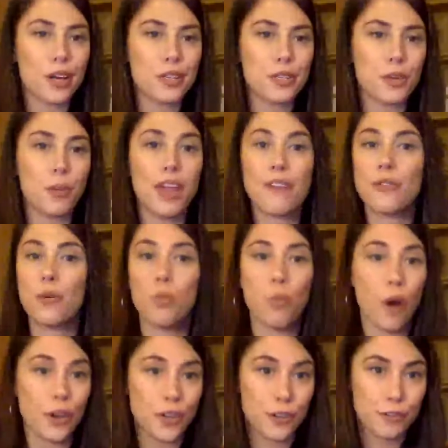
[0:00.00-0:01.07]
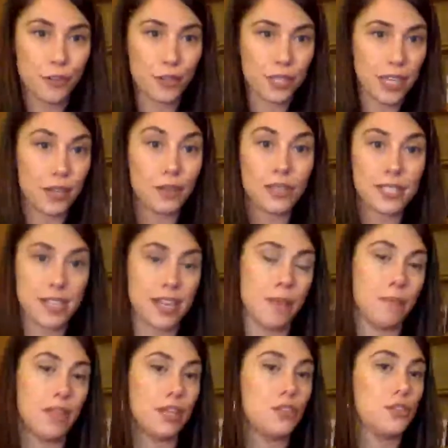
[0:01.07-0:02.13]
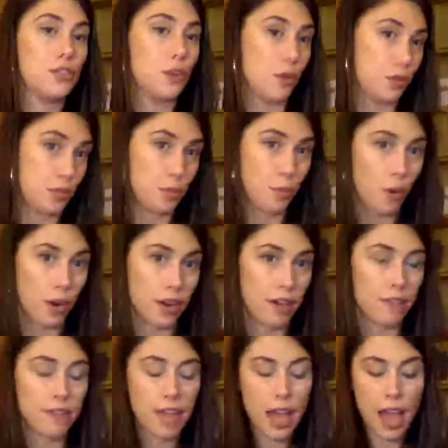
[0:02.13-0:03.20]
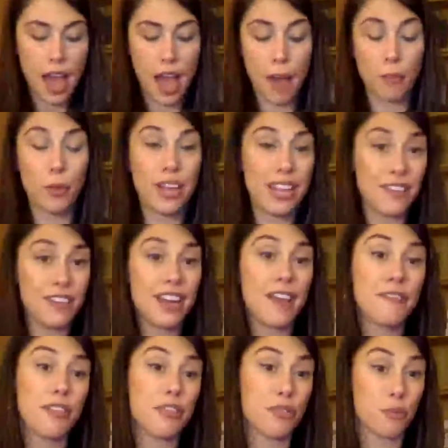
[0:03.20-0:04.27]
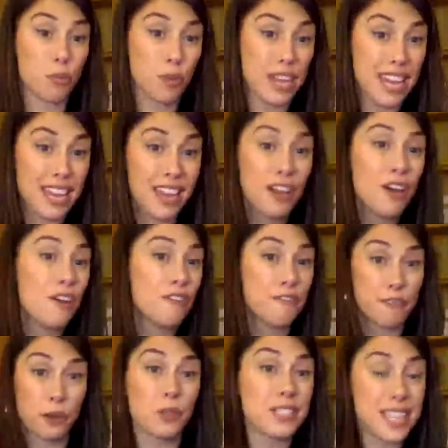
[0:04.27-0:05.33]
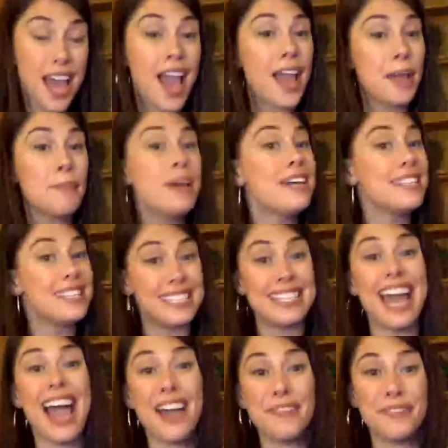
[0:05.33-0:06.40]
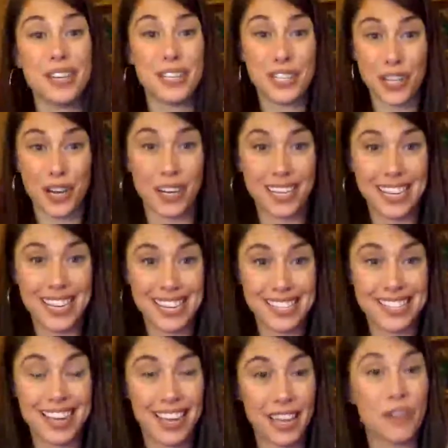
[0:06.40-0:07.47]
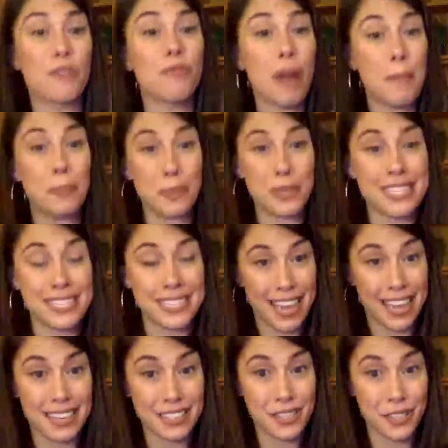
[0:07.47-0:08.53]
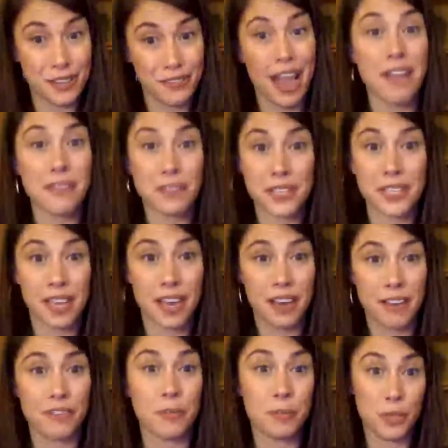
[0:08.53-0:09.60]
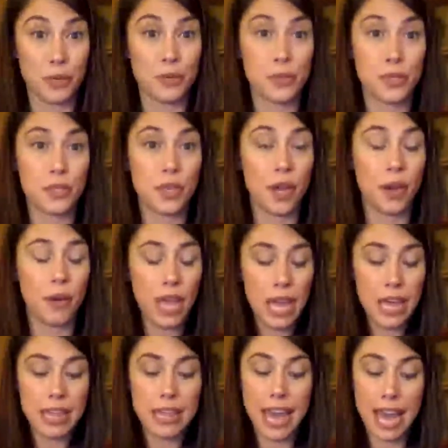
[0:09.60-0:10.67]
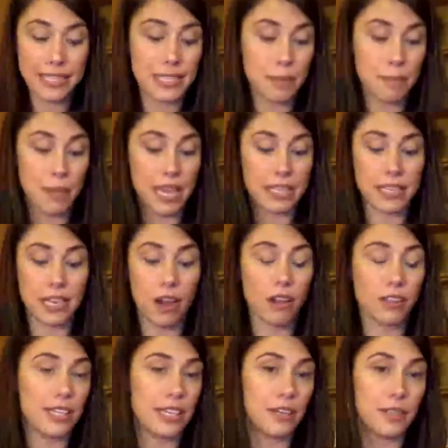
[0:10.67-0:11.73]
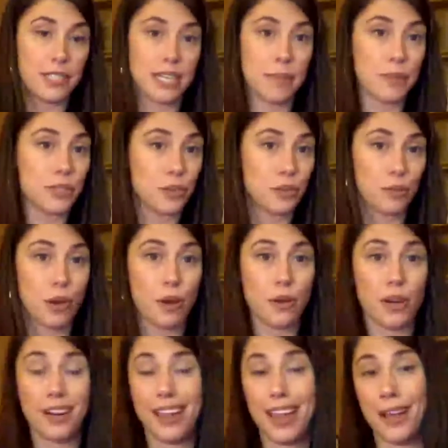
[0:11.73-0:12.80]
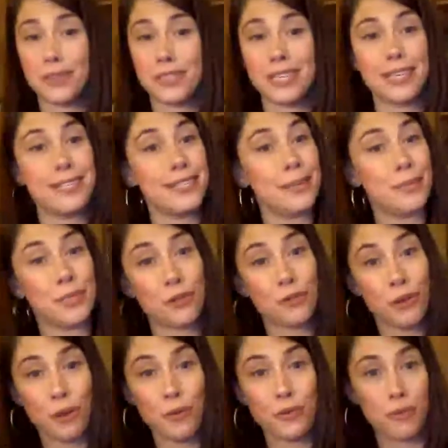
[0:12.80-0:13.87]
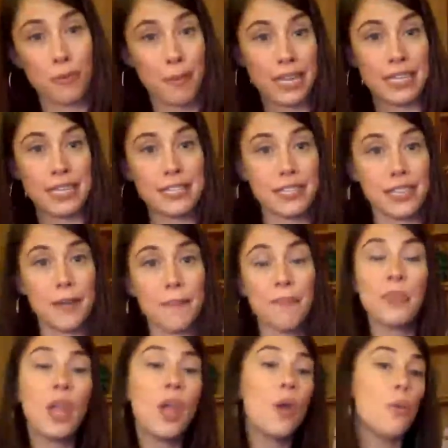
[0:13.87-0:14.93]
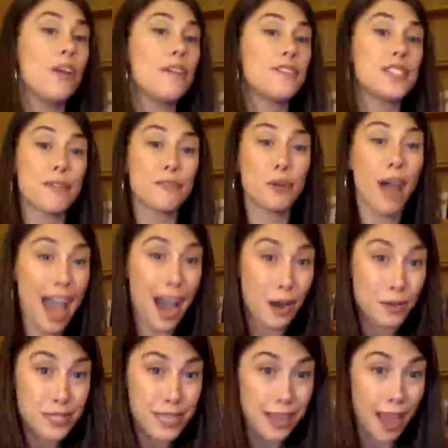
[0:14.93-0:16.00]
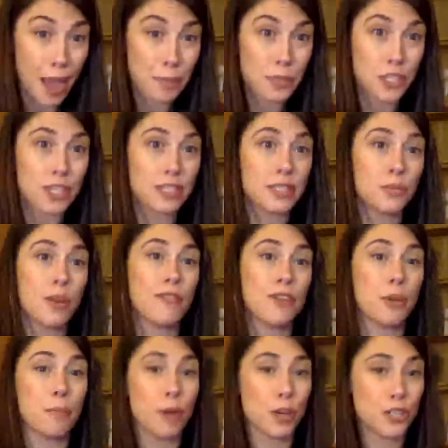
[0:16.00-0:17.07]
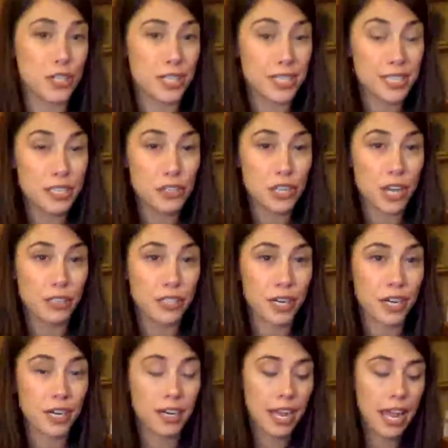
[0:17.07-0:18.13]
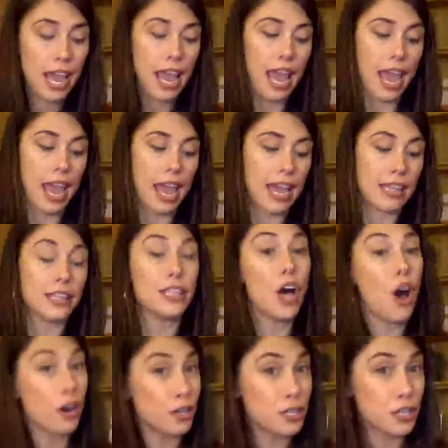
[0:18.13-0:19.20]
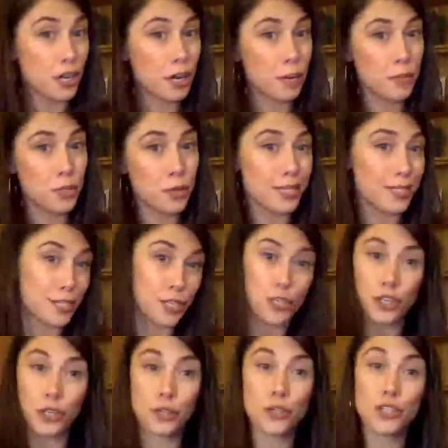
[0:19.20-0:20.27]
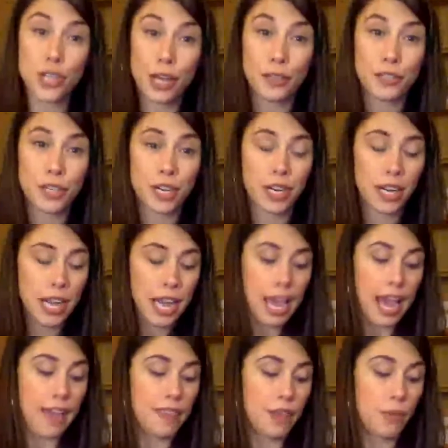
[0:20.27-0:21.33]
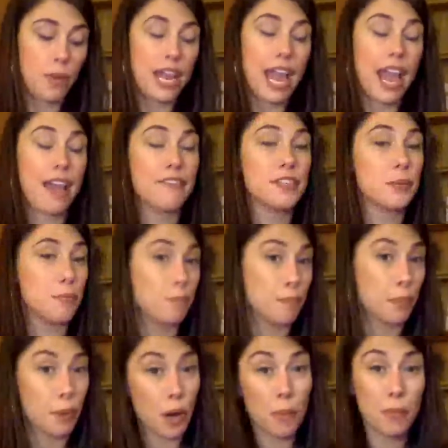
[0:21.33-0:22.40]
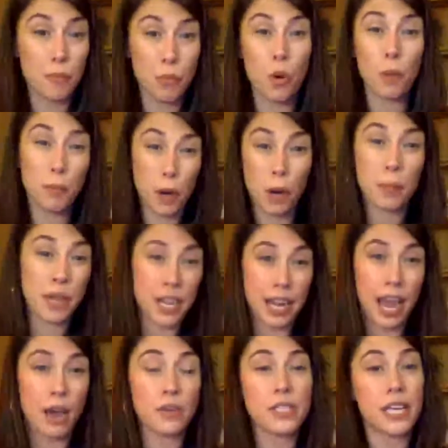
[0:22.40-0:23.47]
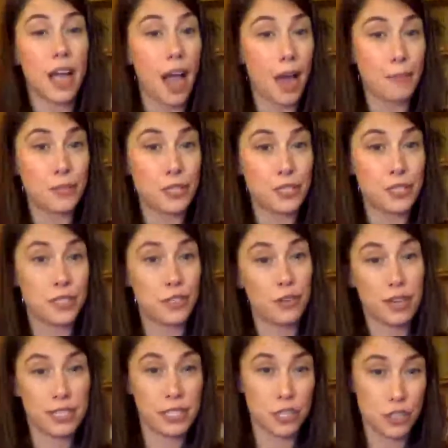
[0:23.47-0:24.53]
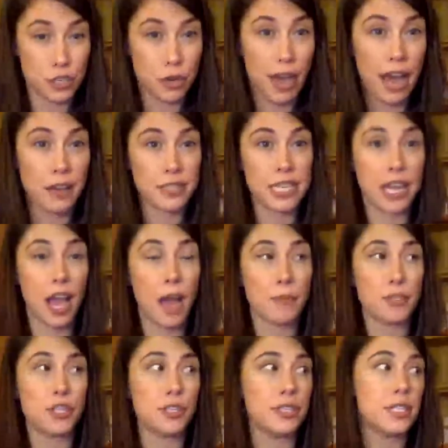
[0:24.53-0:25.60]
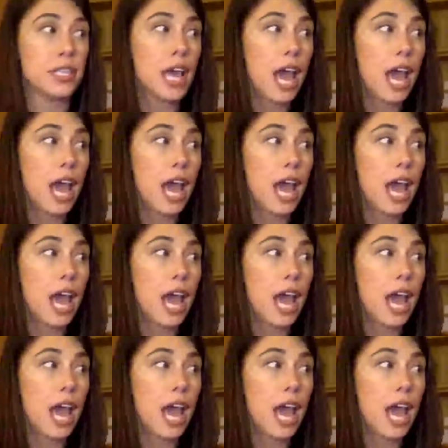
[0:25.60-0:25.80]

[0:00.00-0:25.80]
So we have a wonderful legal team that is so supportive. We even have 3 full-time staff attorneys that can represent survivors of abuse. So that's amazing. Our legal team has grown. Our counseling team has grown tremendously. We have several housing options. We have an emergency shelter, a long-term transitional shelter, and then we have some more permanent housing options and transitional housing options.